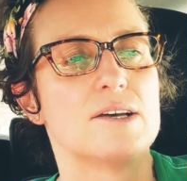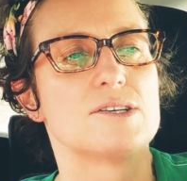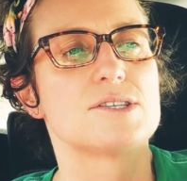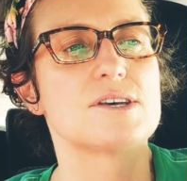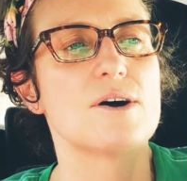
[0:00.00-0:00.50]

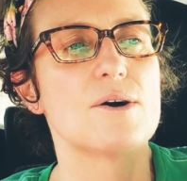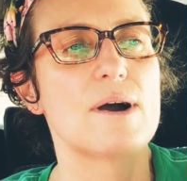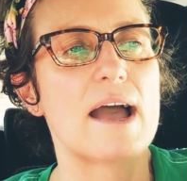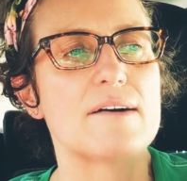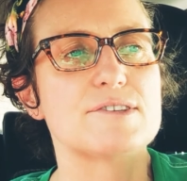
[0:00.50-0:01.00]
So
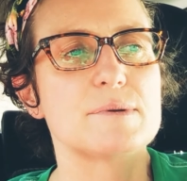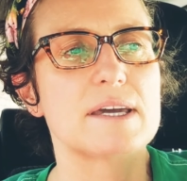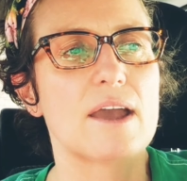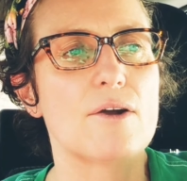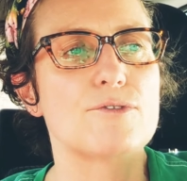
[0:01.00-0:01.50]
I have to be
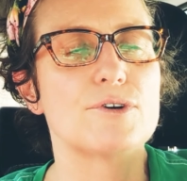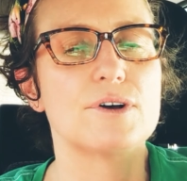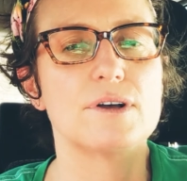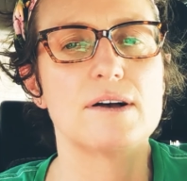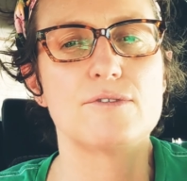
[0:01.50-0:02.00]
careful
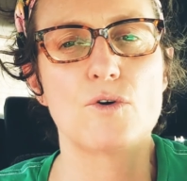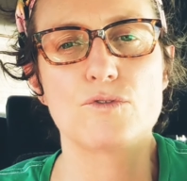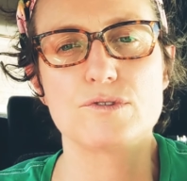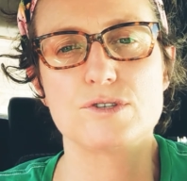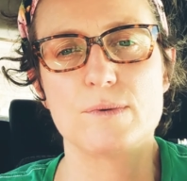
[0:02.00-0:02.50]
of
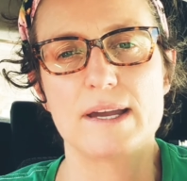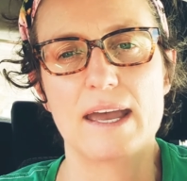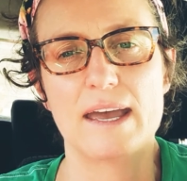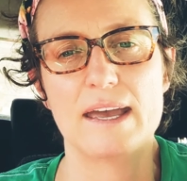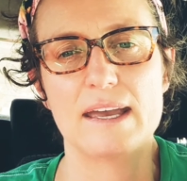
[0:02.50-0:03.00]
overdoing
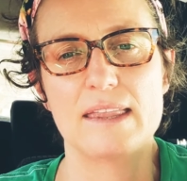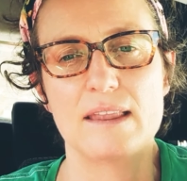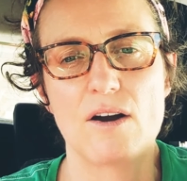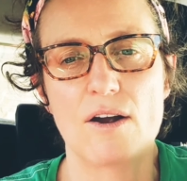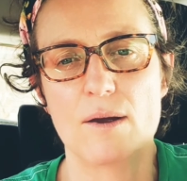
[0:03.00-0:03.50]
it in
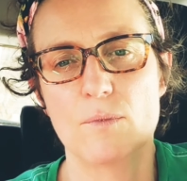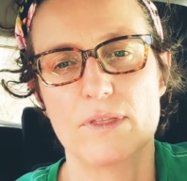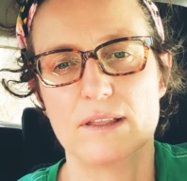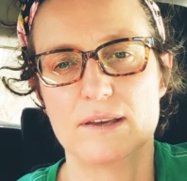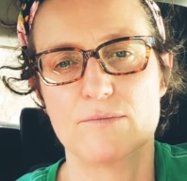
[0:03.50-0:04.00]
the arm where
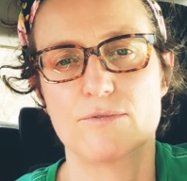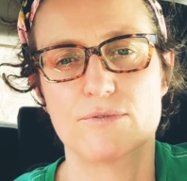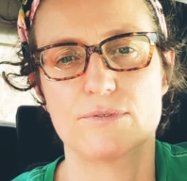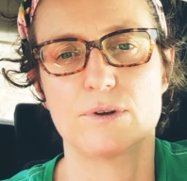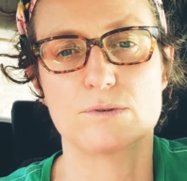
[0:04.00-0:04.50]
the
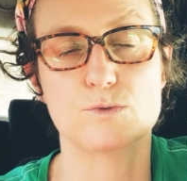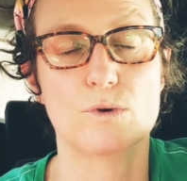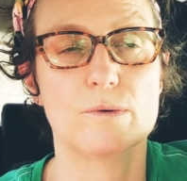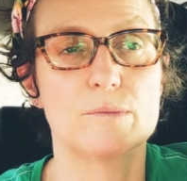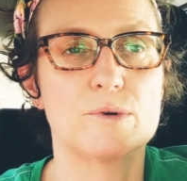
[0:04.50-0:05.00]
lymph nodes
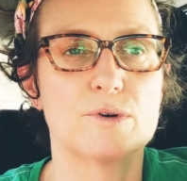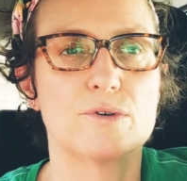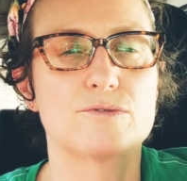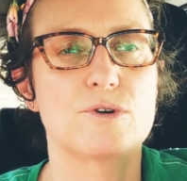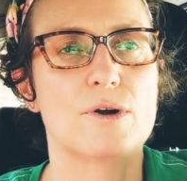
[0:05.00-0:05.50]
were
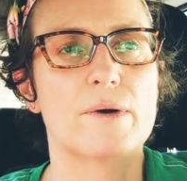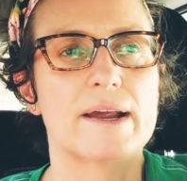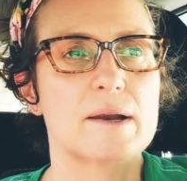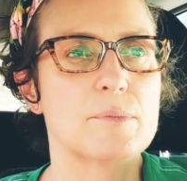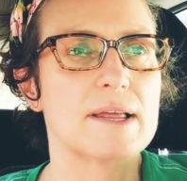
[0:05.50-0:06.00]
removed, or going
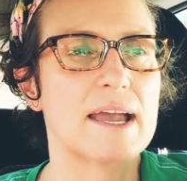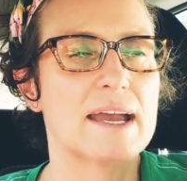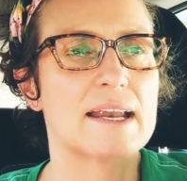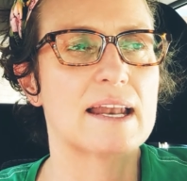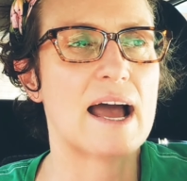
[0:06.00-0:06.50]
in a
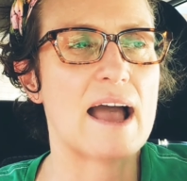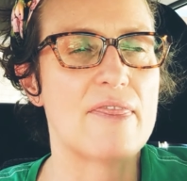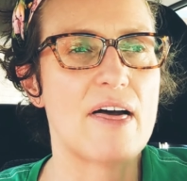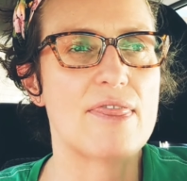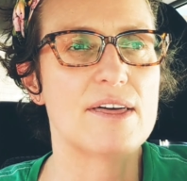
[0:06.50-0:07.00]
plane, and I
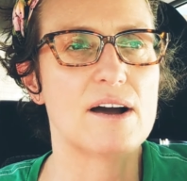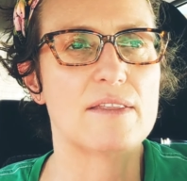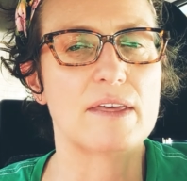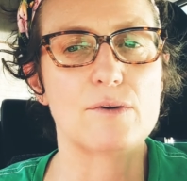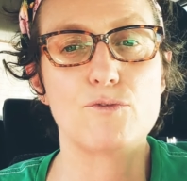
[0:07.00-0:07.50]
had that thing
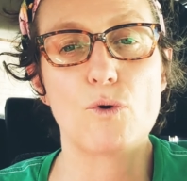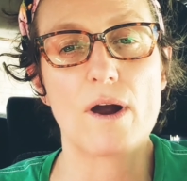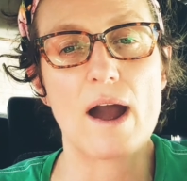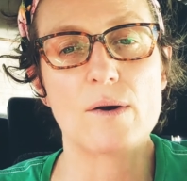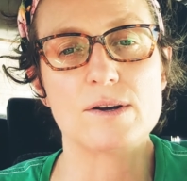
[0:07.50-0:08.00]
on like 4
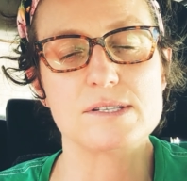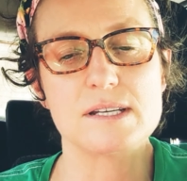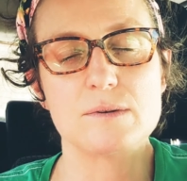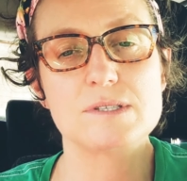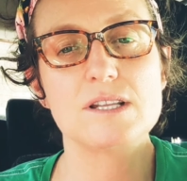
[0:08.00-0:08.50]
hours,
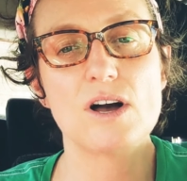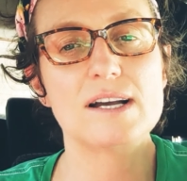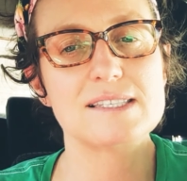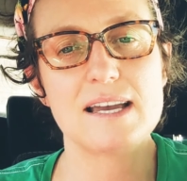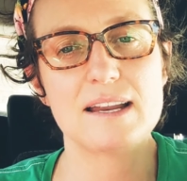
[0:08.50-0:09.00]
and it was the
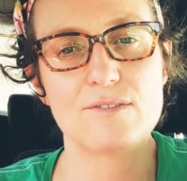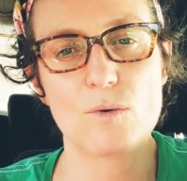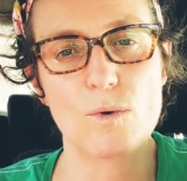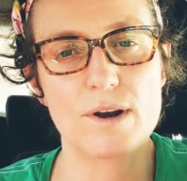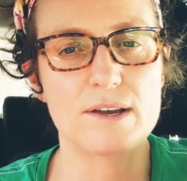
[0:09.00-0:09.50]
longest I had ever
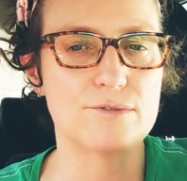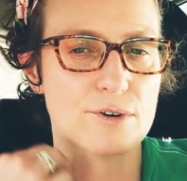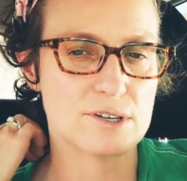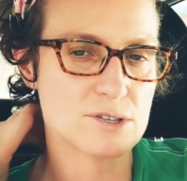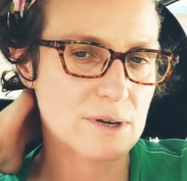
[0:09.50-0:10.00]
worn it
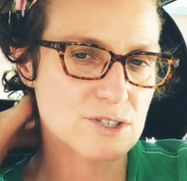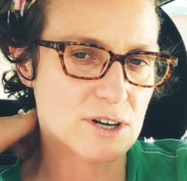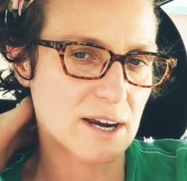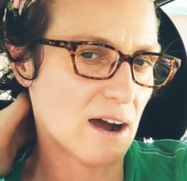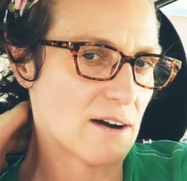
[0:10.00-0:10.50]
for, so I
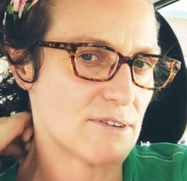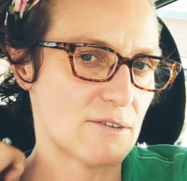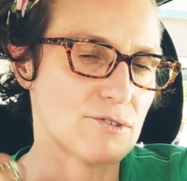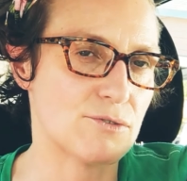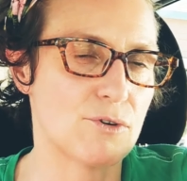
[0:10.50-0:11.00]
took it off
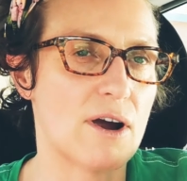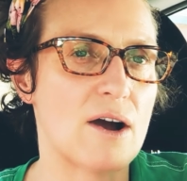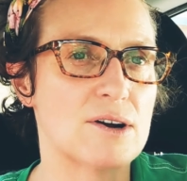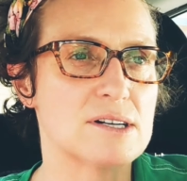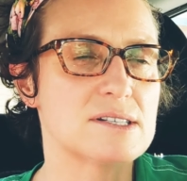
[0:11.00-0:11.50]
after 4
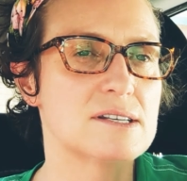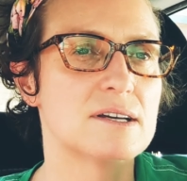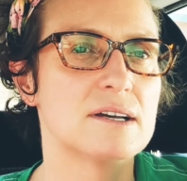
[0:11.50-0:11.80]
hours.